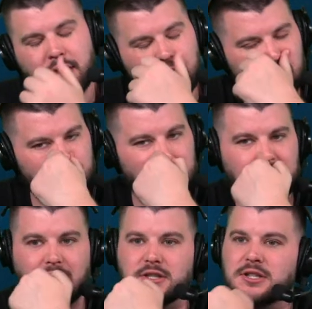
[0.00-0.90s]
can't make
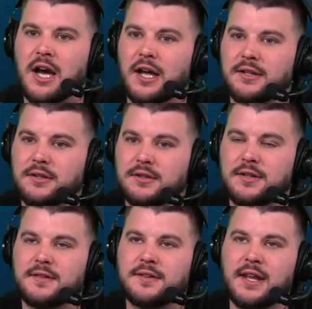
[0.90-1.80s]
a shot
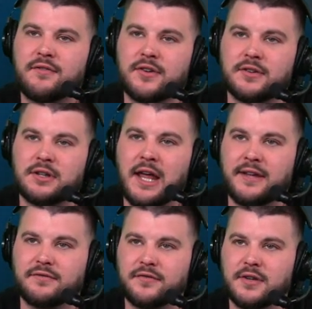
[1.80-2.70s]
to save his life.